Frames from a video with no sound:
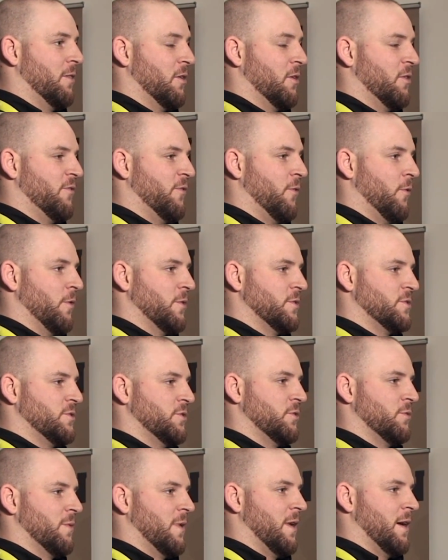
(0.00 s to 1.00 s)
Look forward
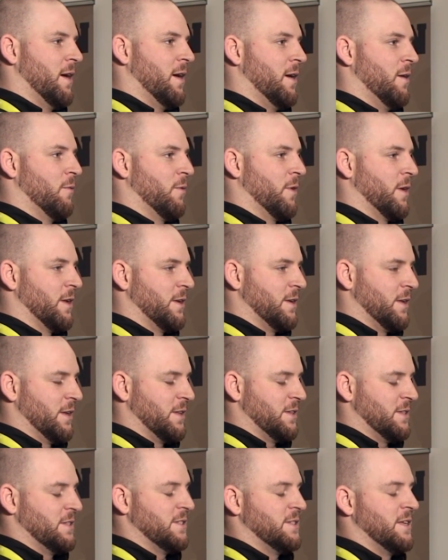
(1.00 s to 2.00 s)
to, we're going
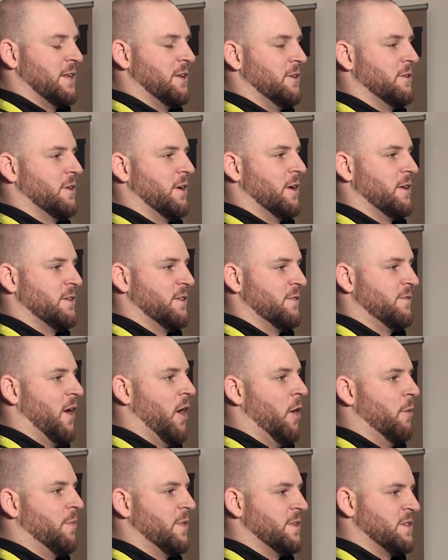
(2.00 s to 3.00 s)
to continue to
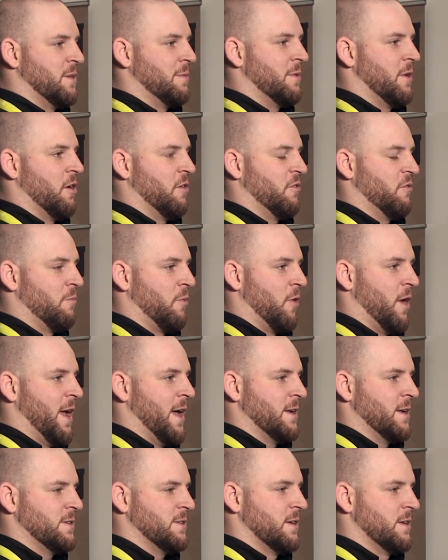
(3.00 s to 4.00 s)
develop the Tippmann Arms
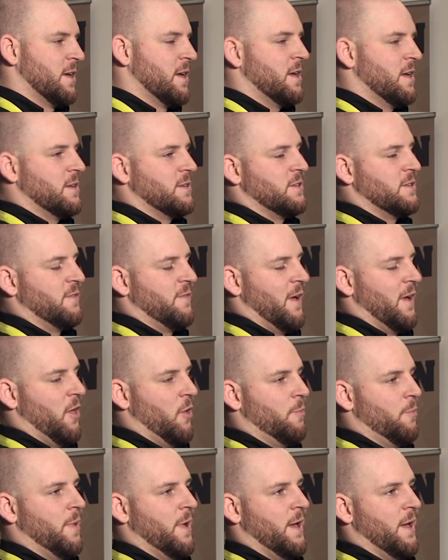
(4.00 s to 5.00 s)
brand,
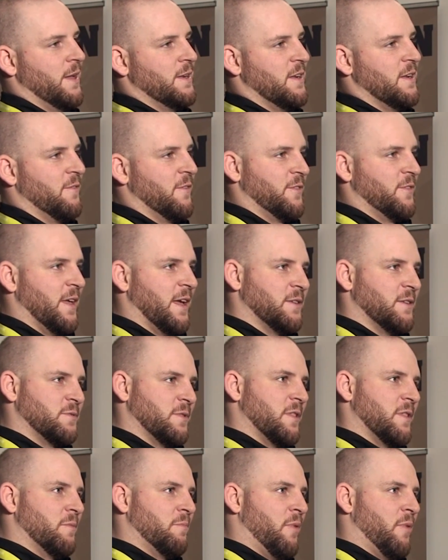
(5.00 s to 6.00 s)
develop different
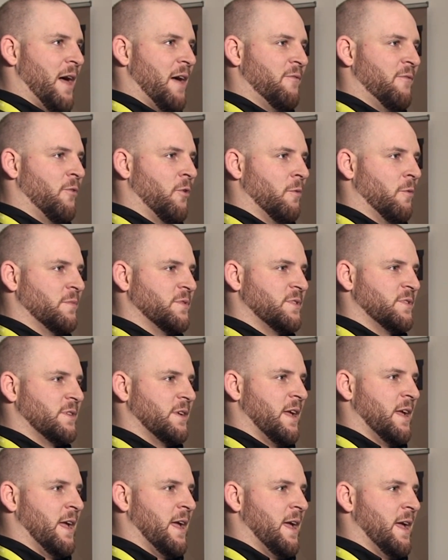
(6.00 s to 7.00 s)
things within
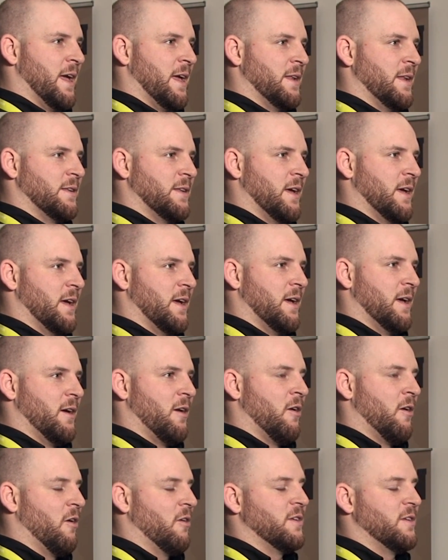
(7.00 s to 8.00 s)
platforms, and
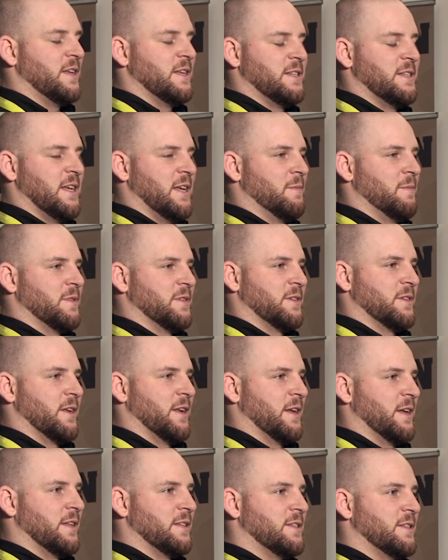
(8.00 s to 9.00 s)
our R&D team is
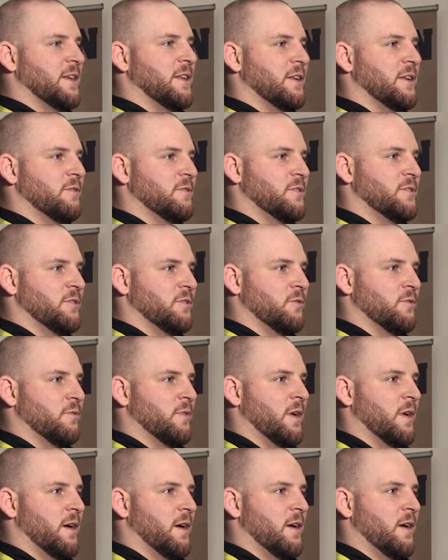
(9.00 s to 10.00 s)
going to continue
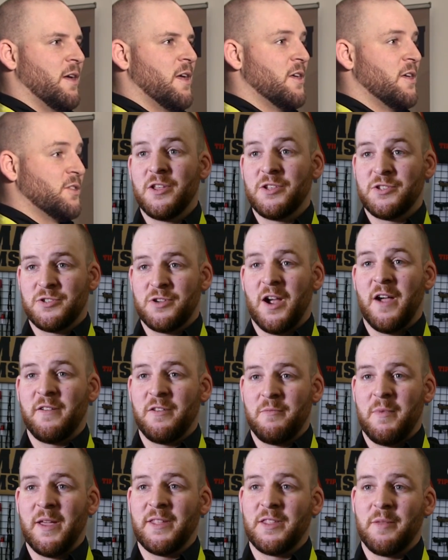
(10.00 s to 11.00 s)
to strive
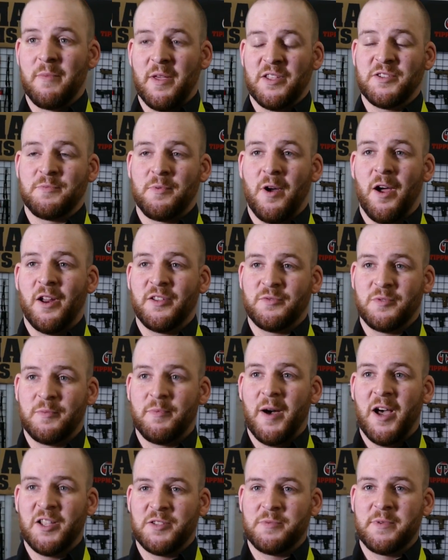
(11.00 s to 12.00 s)
to make the best products we
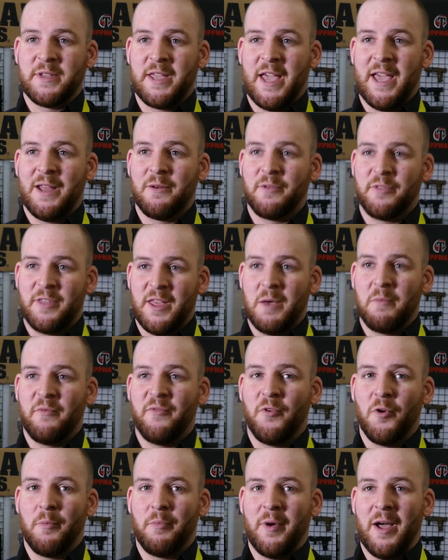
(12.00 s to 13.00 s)
possibly can with the
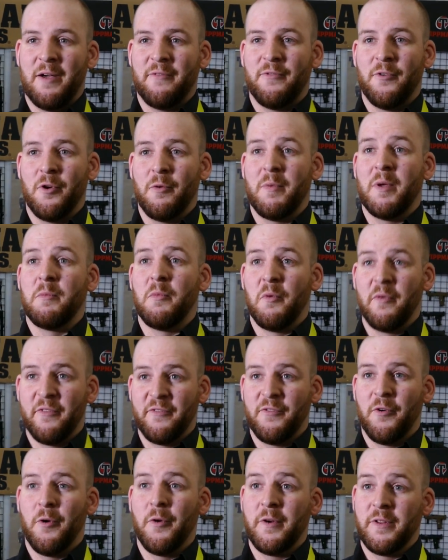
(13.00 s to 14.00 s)
M4 platform and moving
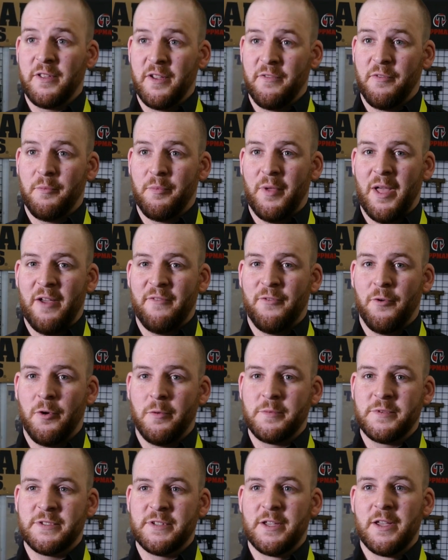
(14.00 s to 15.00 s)
forward to different
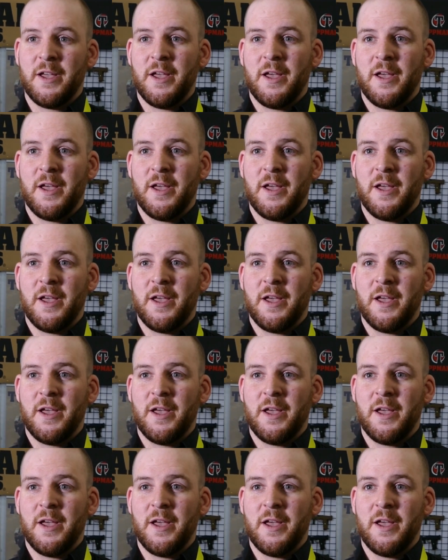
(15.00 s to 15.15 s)
platforms.